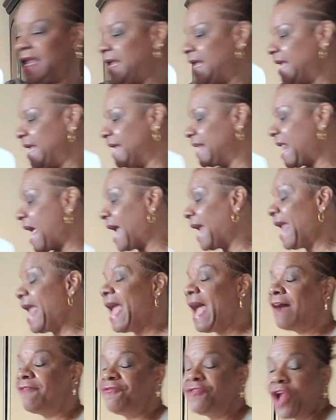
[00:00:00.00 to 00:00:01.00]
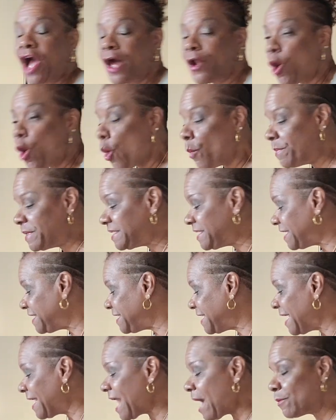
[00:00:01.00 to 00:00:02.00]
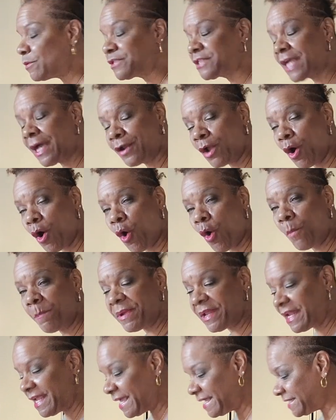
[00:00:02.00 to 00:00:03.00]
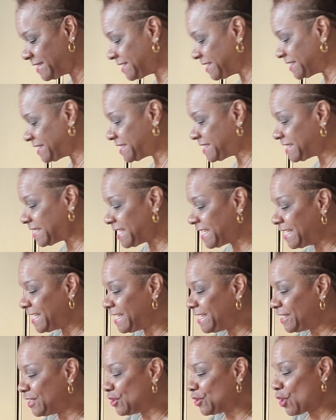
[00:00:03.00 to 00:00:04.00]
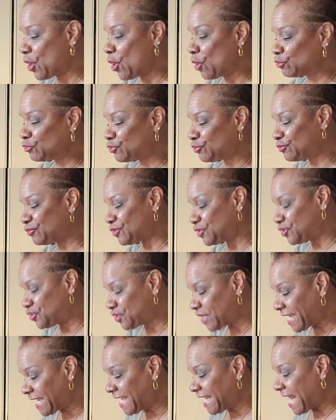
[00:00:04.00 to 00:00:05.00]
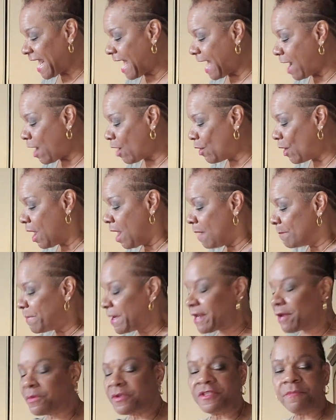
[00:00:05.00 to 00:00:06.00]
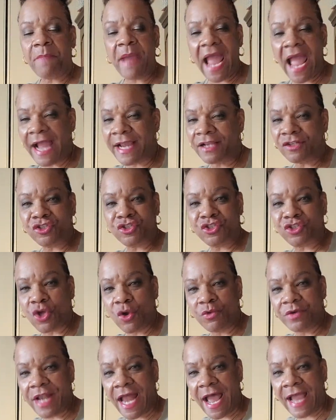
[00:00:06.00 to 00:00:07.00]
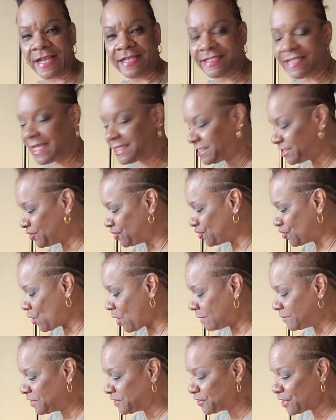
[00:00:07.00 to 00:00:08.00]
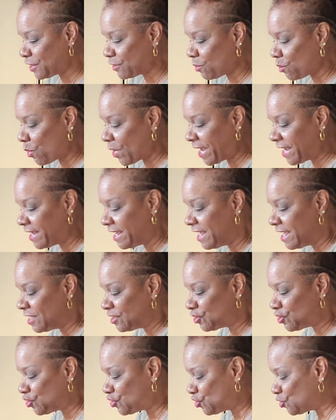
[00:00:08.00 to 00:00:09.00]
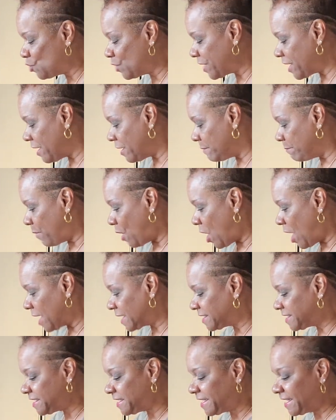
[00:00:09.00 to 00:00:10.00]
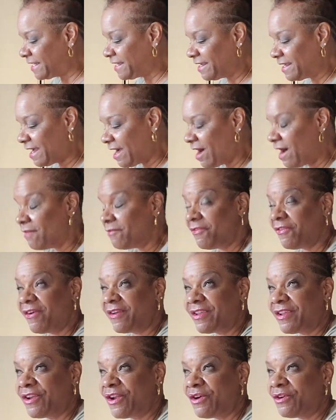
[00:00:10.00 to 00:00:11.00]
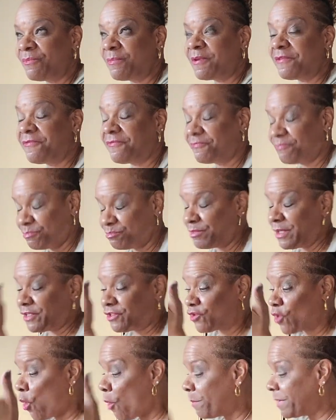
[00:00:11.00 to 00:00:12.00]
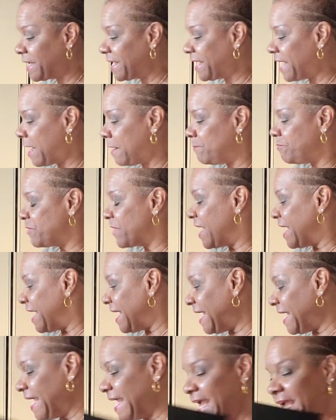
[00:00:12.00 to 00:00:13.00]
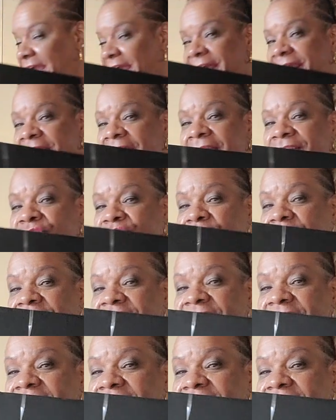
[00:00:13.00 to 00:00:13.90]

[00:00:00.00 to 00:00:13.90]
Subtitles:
and I have not opened it yet. I was going to open it to see, you know, to check it out, but it was packaged so nice. I said, you know, I'm just going to wait to do an unboxing of, you know, to open it up. And as you can